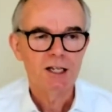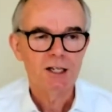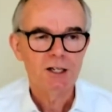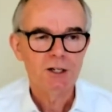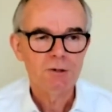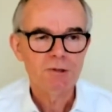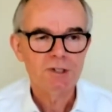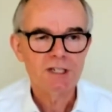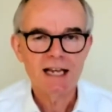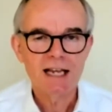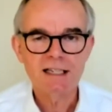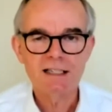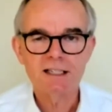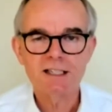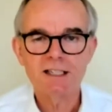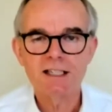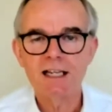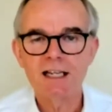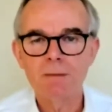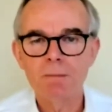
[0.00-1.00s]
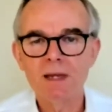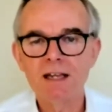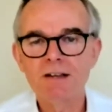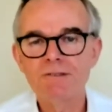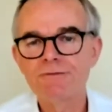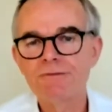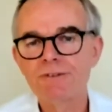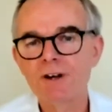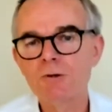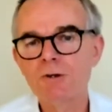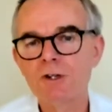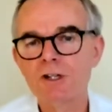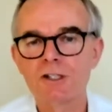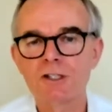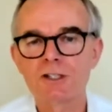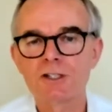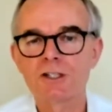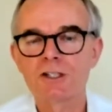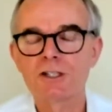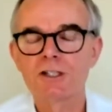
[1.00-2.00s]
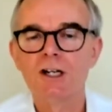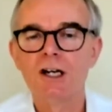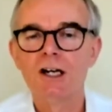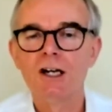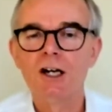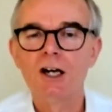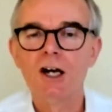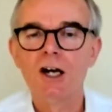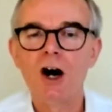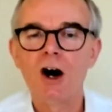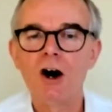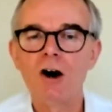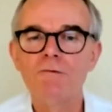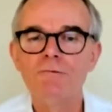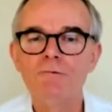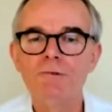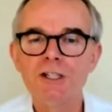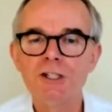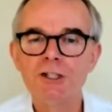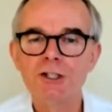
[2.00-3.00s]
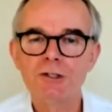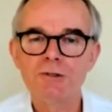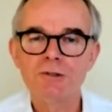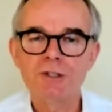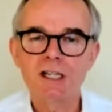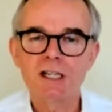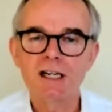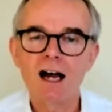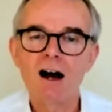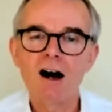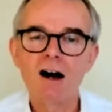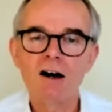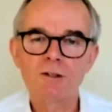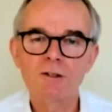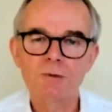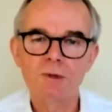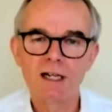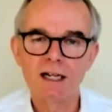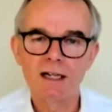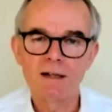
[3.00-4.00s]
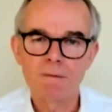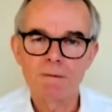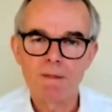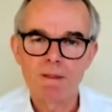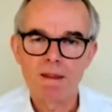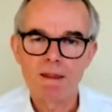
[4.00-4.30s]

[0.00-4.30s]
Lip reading: you tend to see a big focus on reducing hardware.